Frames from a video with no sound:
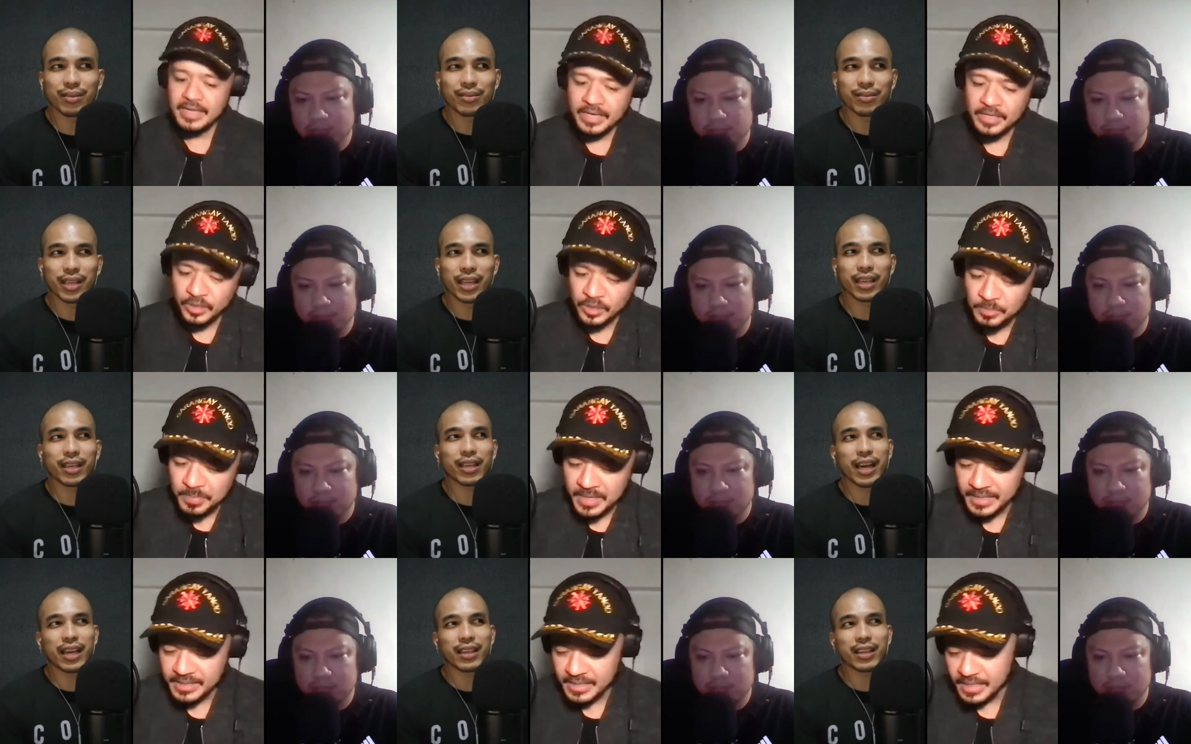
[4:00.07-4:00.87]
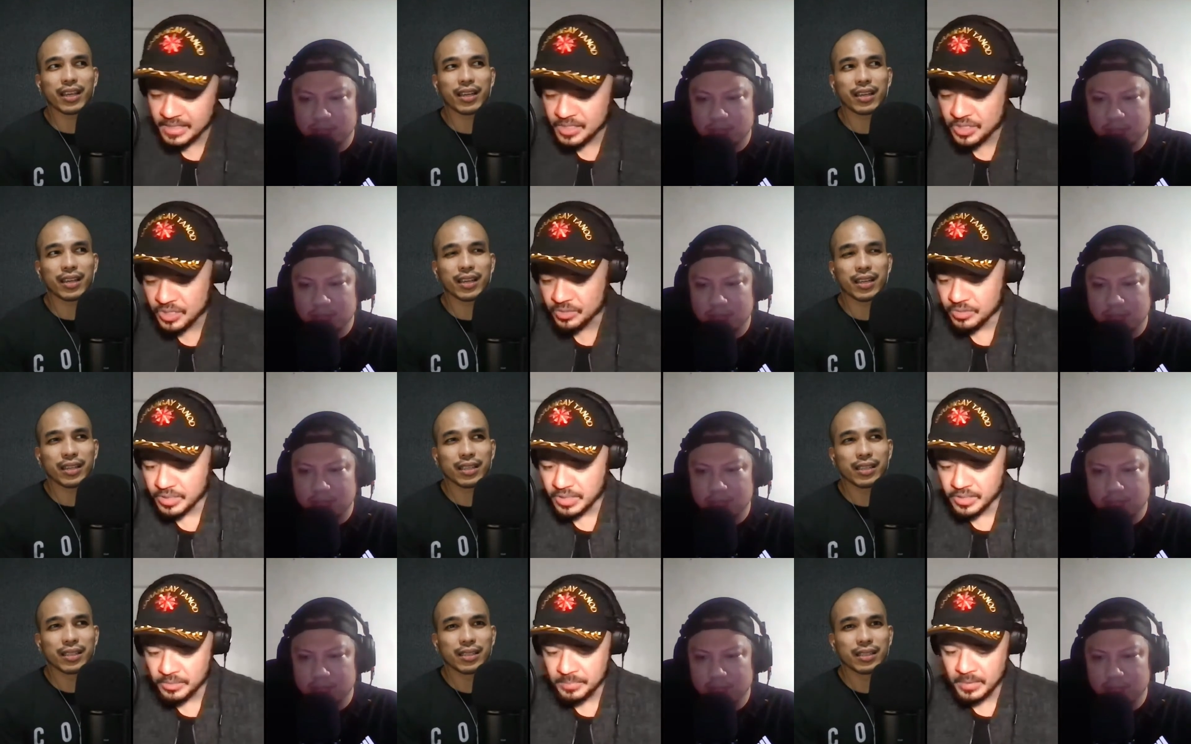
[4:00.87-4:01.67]
Speaker 1: it like, could be I, an issue.
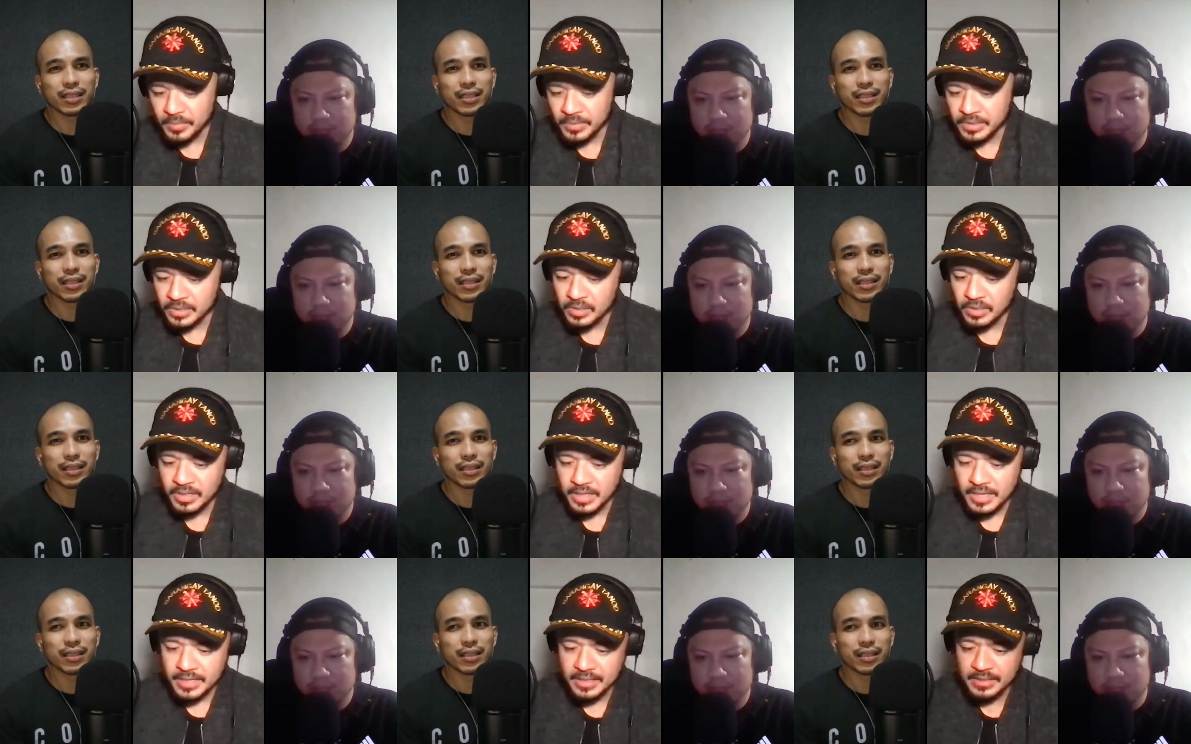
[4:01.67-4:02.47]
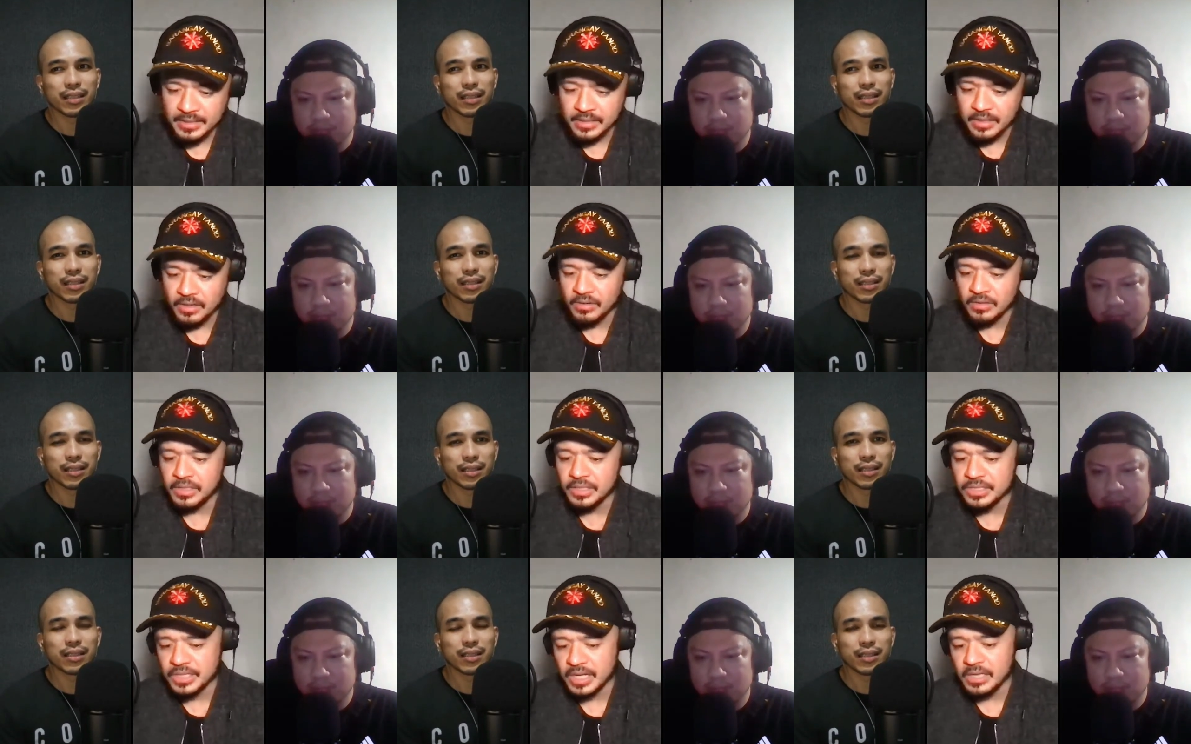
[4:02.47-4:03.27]
It could be when you look at it in the
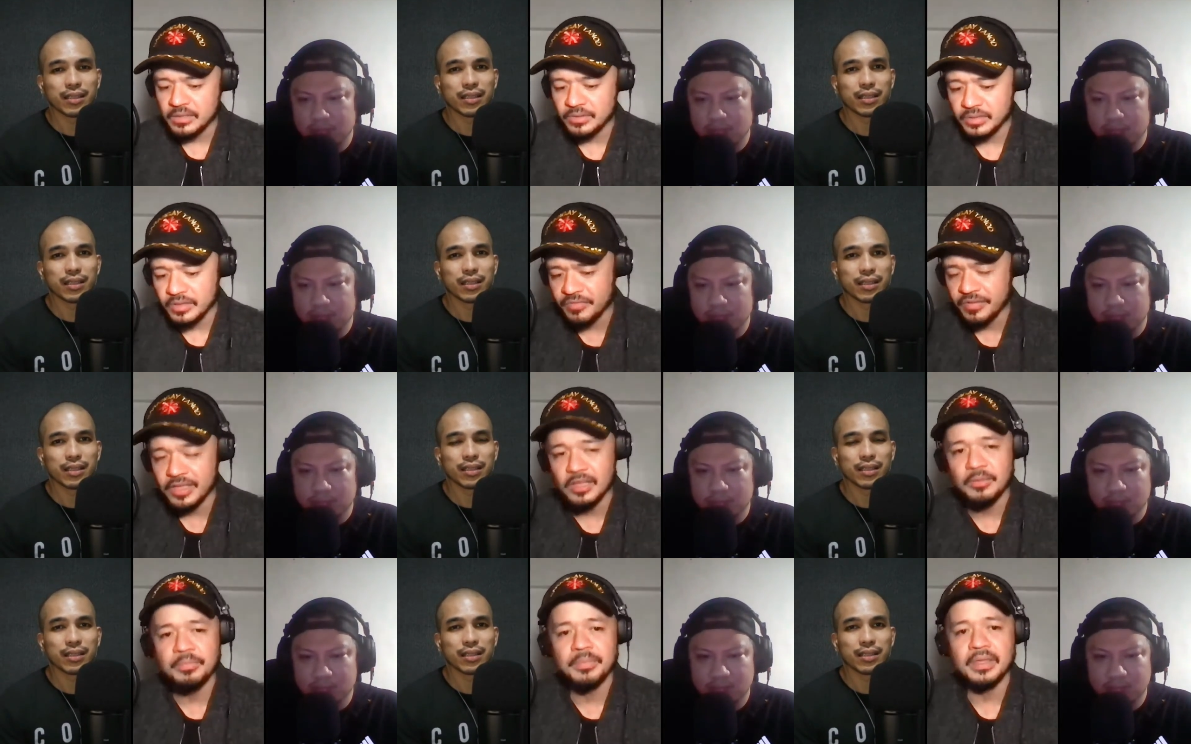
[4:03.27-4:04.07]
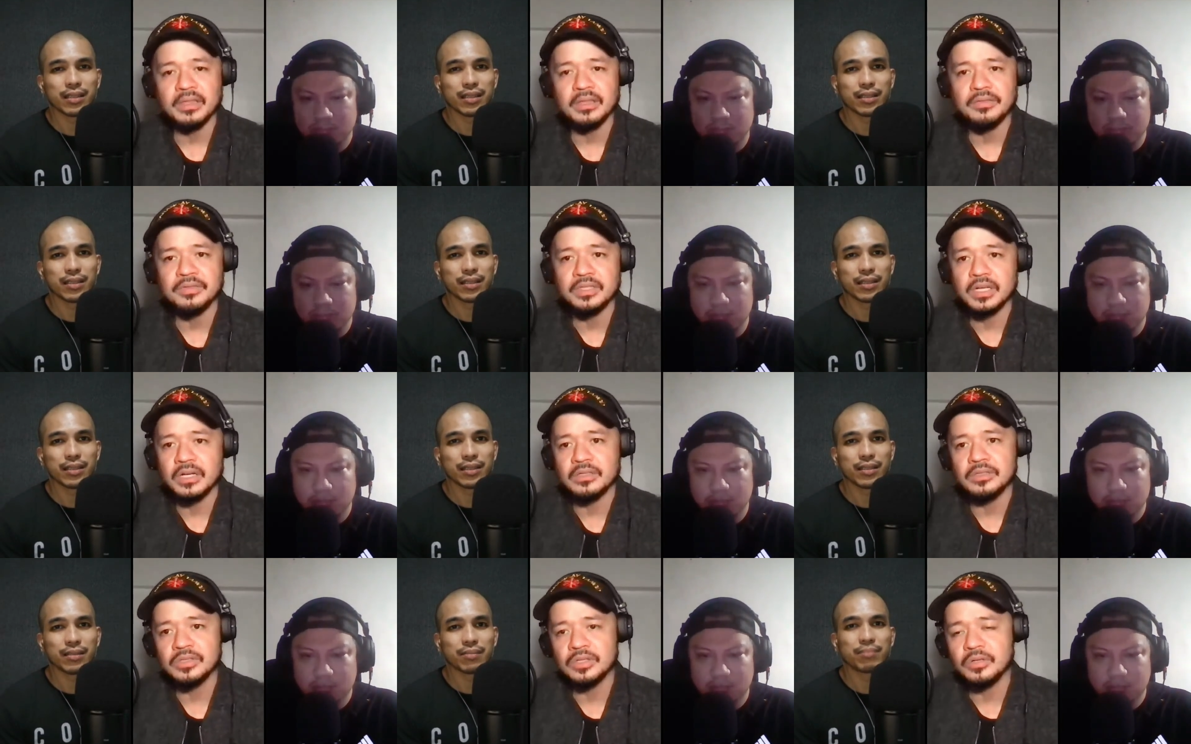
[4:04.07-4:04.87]
early childhood development of
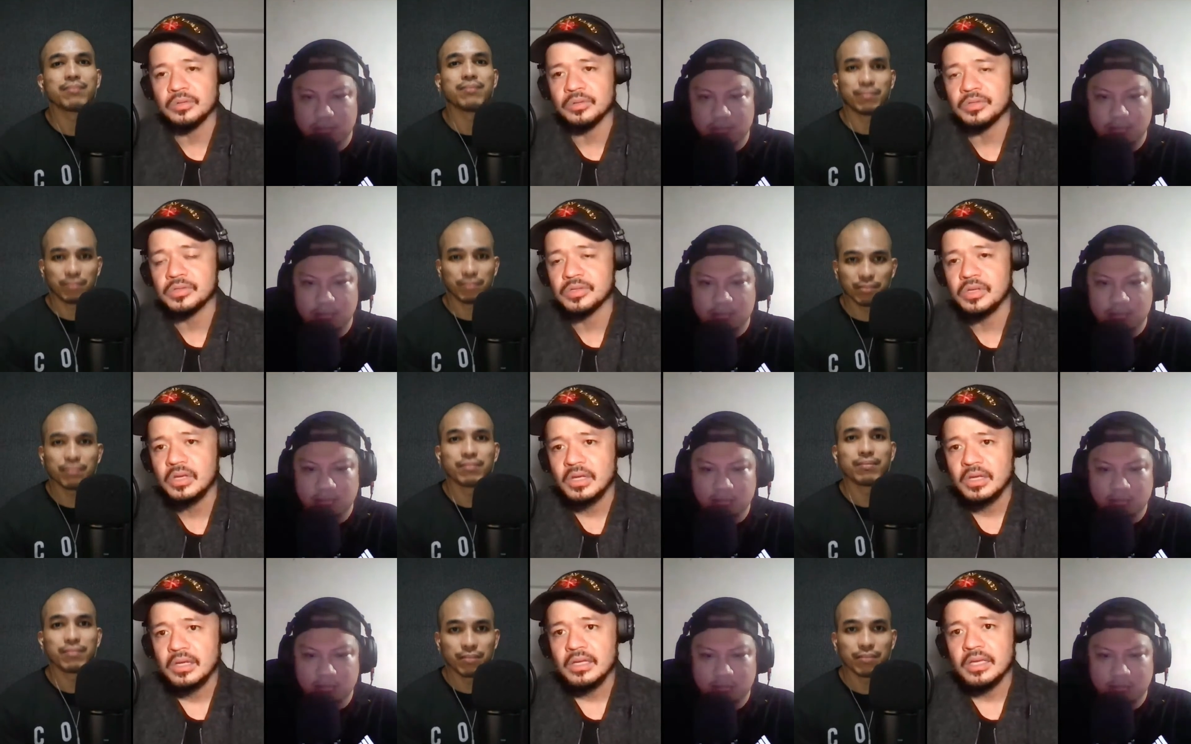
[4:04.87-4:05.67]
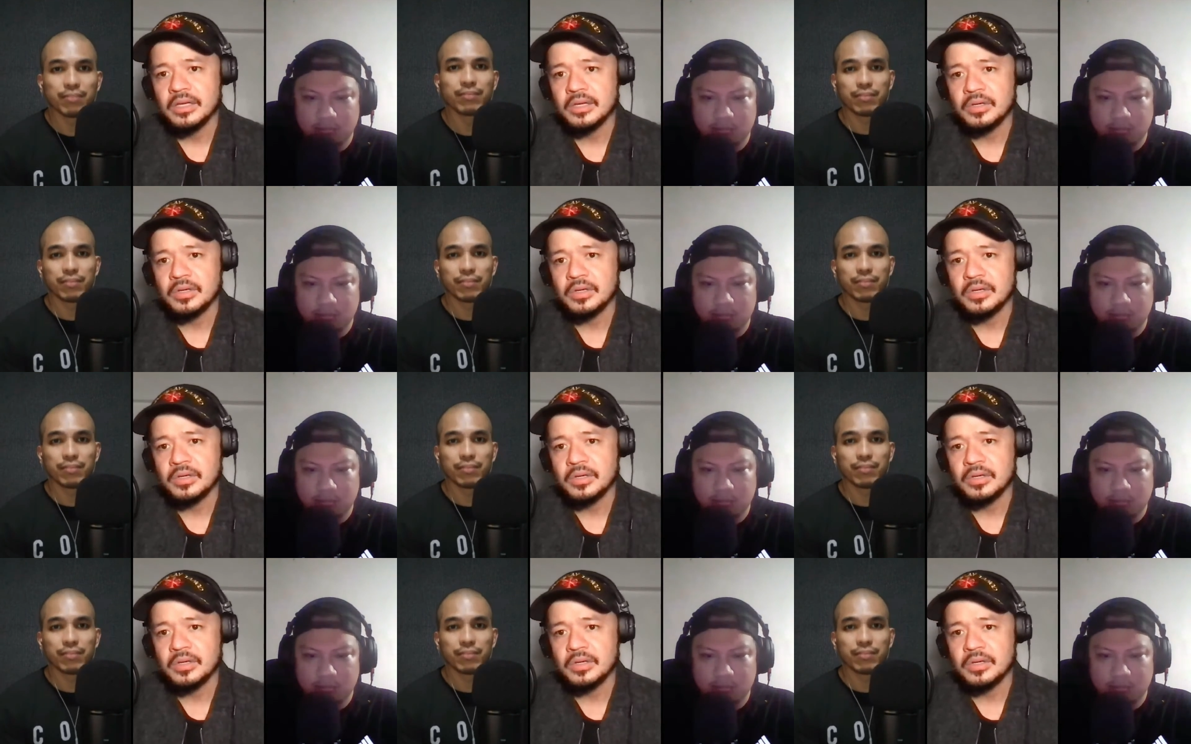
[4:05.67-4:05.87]
Jon Jones. It